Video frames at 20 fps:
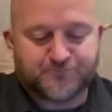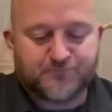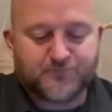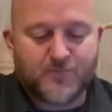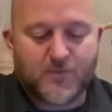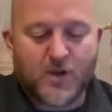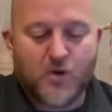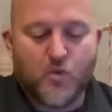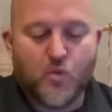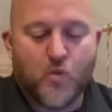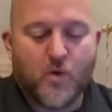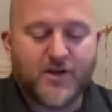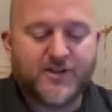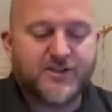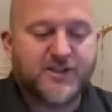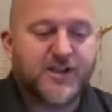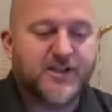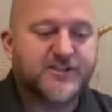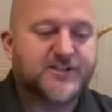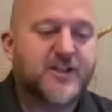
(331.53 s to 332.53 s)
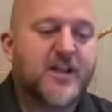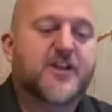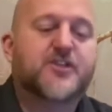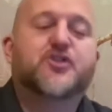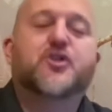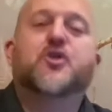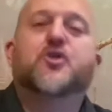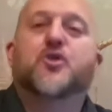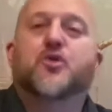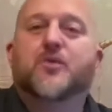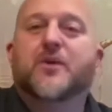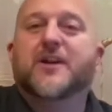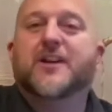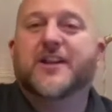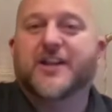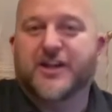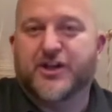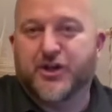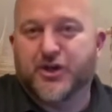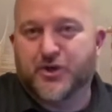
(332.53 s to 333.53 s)
What does a tutor
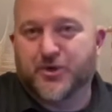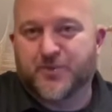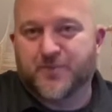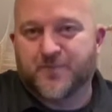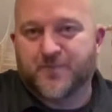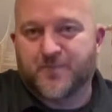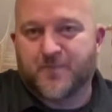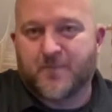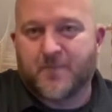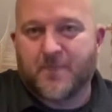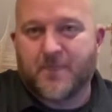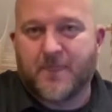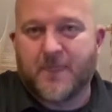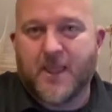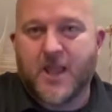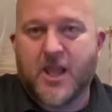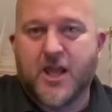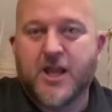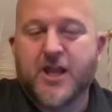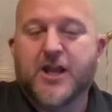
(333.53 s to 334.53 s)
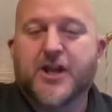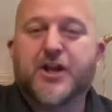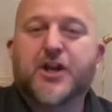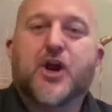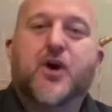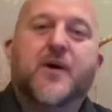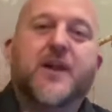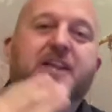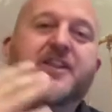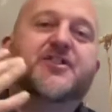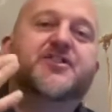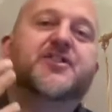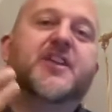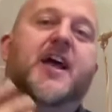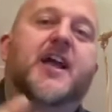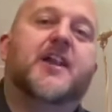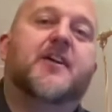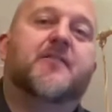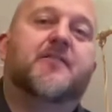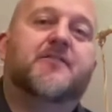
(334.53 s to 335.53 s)
really do? You know,
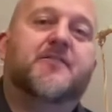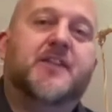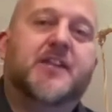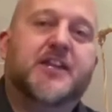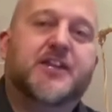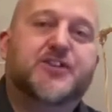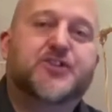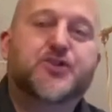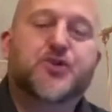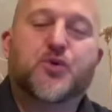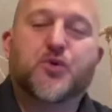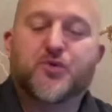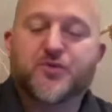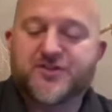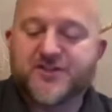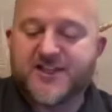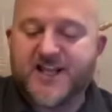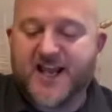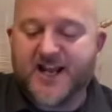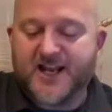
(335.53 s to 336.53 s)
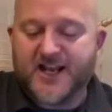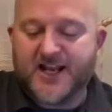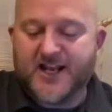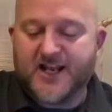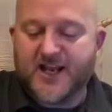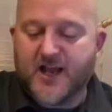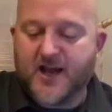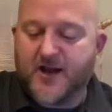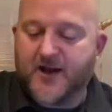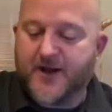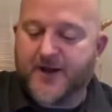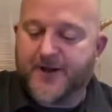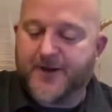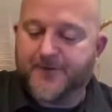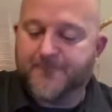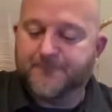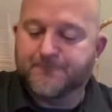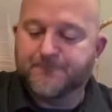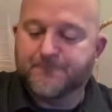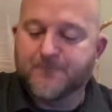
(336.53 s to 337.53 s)
inside of the school setting,
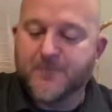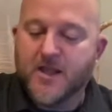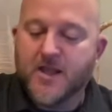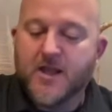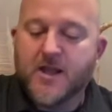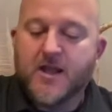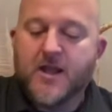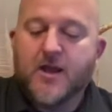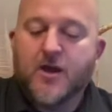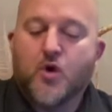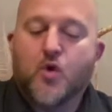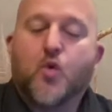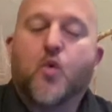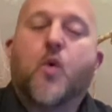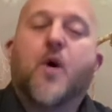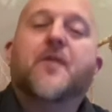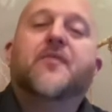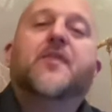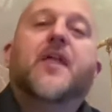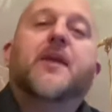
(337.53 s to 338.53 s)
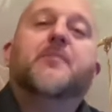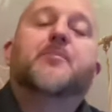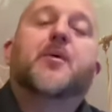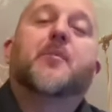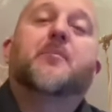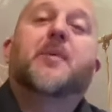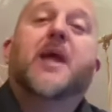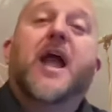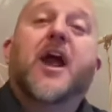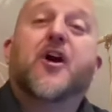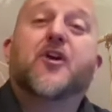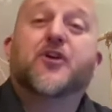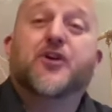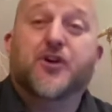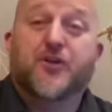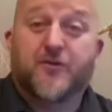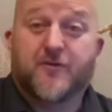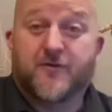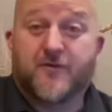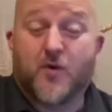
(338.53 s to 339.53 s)
what they prepare
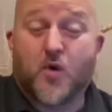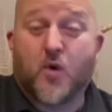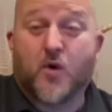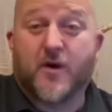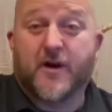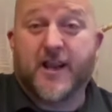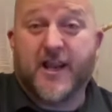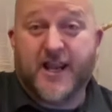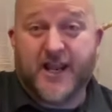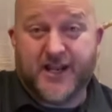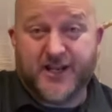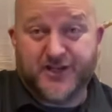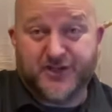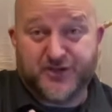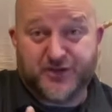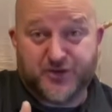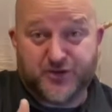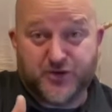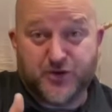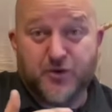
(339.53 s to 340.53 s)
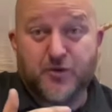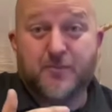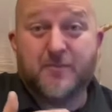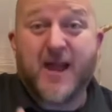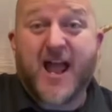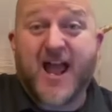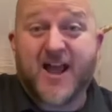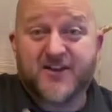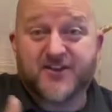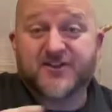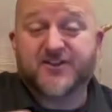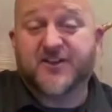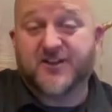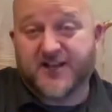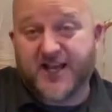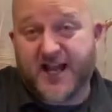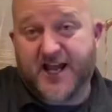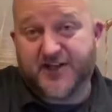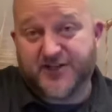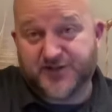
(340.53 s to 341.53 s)
you for is to pass the
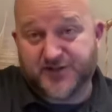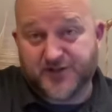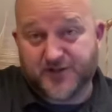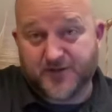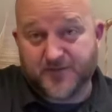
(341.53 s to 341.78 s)
test.